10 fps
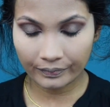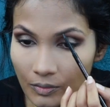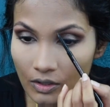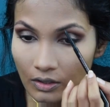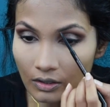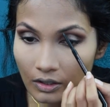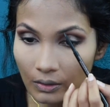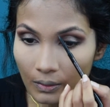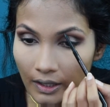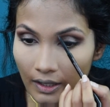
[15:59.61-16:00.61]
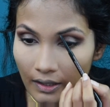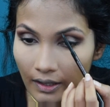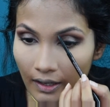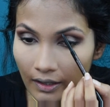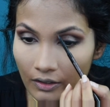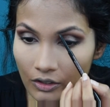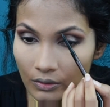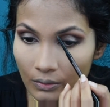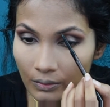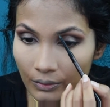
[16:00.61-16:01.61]
I'm just going to go ahead and
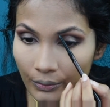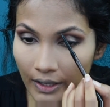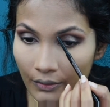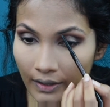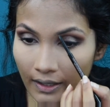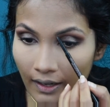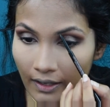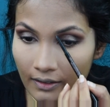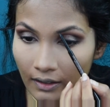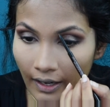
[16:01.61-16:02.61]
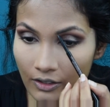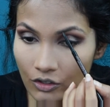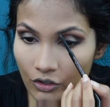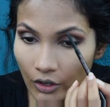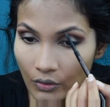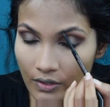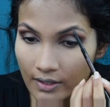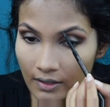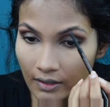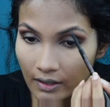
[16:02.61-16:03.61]
do really light strokes,